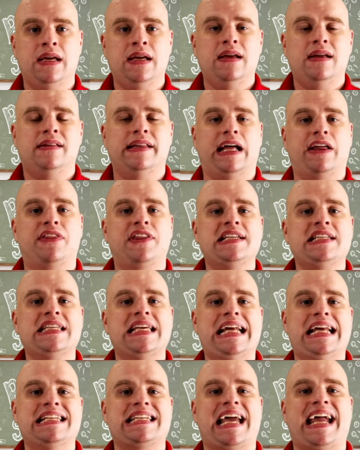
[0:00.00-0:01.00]
Now, this
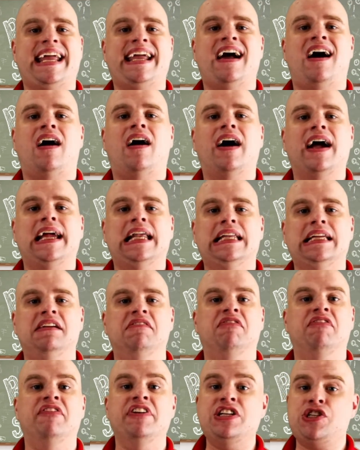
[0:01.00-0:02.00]
is a highly
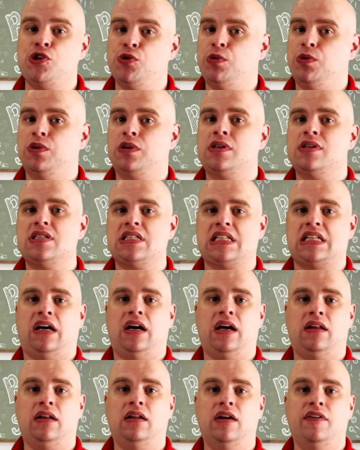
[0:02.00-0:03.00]
visual
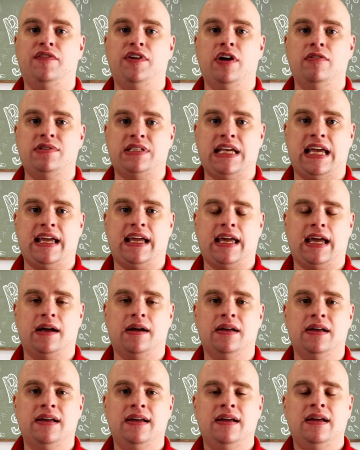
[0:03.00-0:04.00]
style of note-taking,
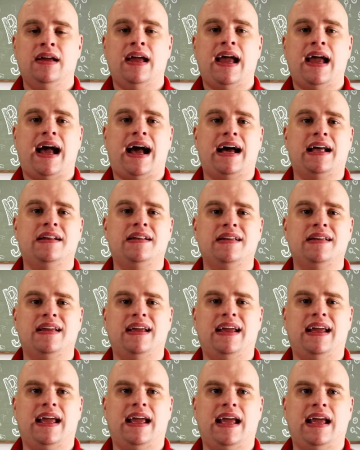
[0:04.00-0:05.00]
and
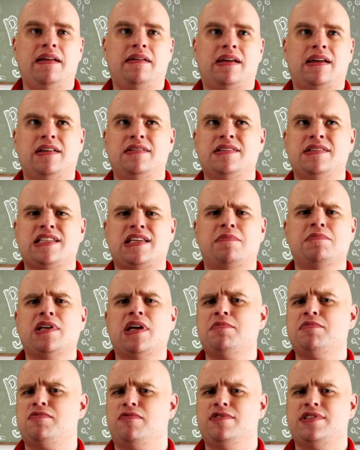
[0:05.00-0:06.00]
It can
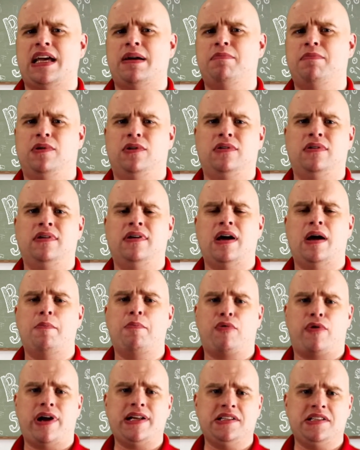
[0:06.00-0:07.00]
sometimes resemble a
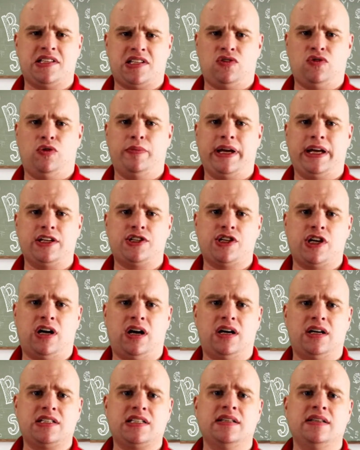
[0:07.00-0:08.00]
brainstorming
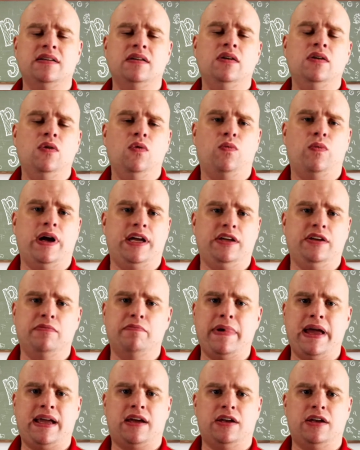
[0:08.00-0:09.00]
chart, where you
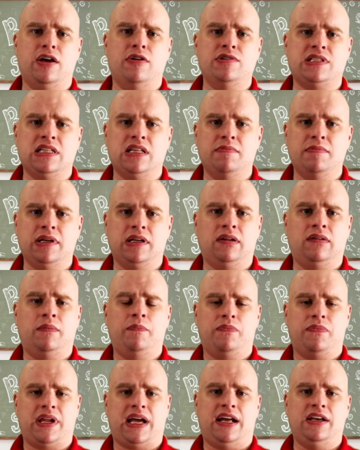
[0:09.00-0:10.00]
make a note in the middle
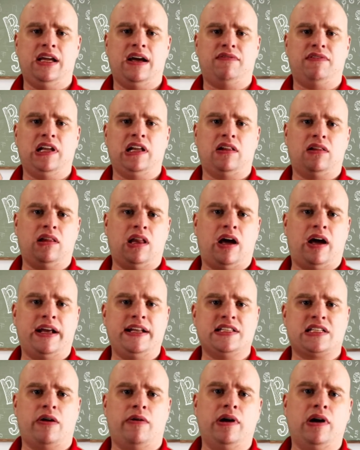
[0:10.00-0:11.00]
and you have little
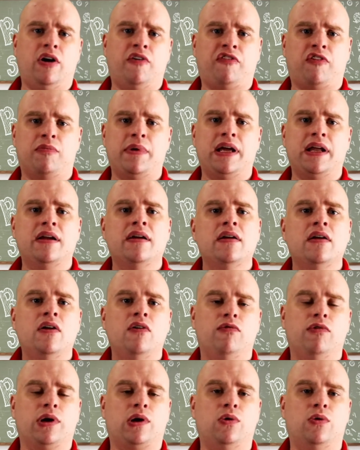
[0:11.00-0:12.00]
lines going off from it,
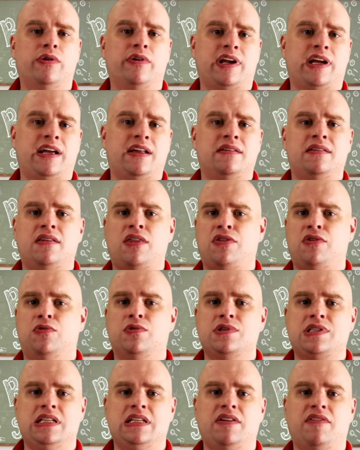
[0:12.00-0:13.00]
recording
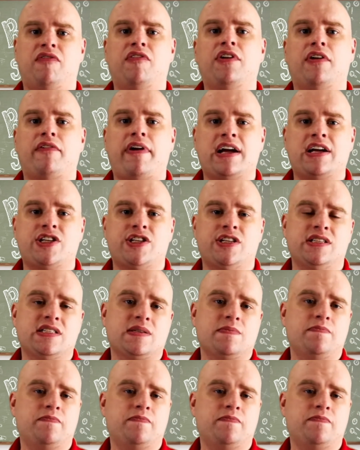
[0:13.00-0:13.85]
thoughts in different directions.